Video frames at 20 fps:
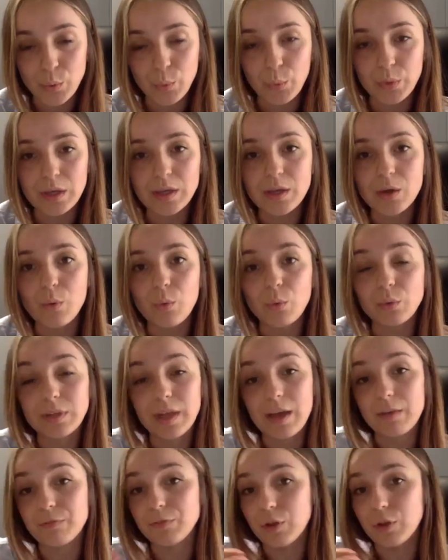we would
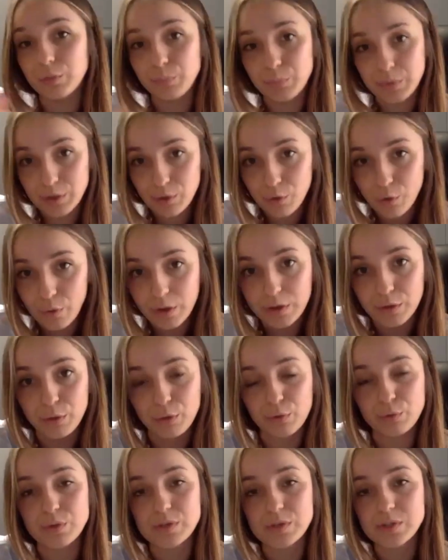have not been going
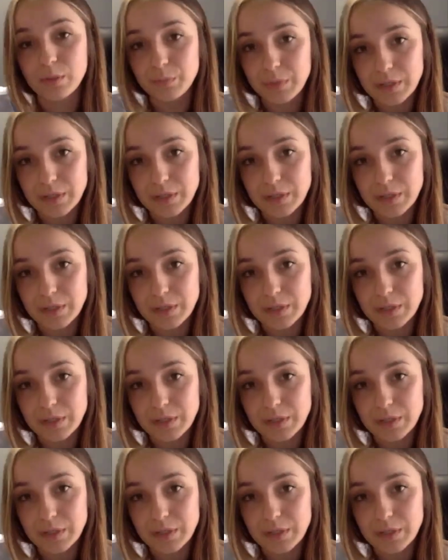through some